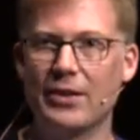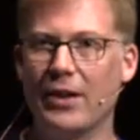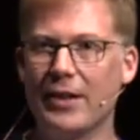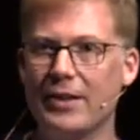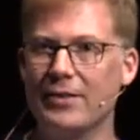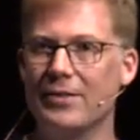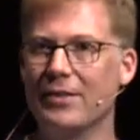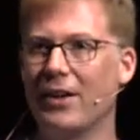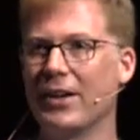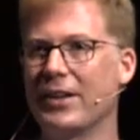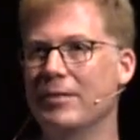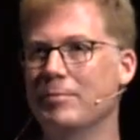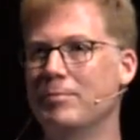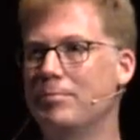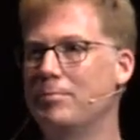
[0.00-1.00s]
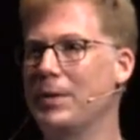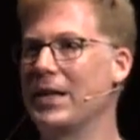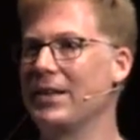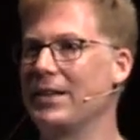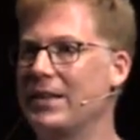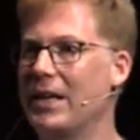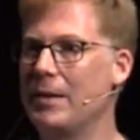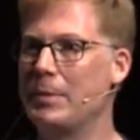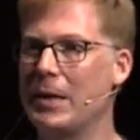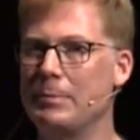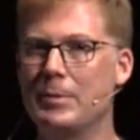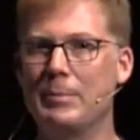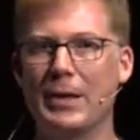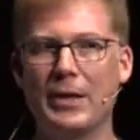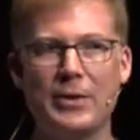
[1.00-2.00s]
and I can barely keep
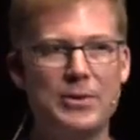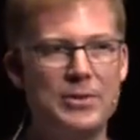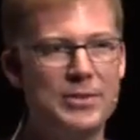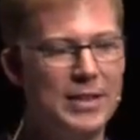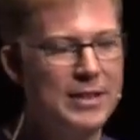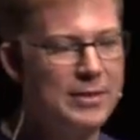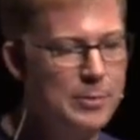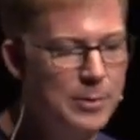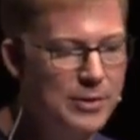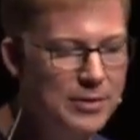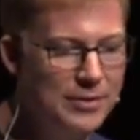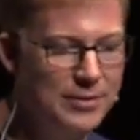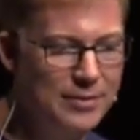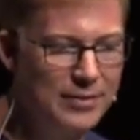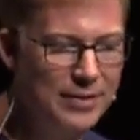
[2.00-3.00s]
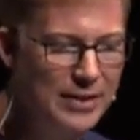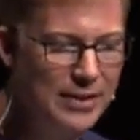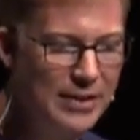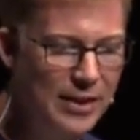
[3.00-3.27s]
up about who's announced what, and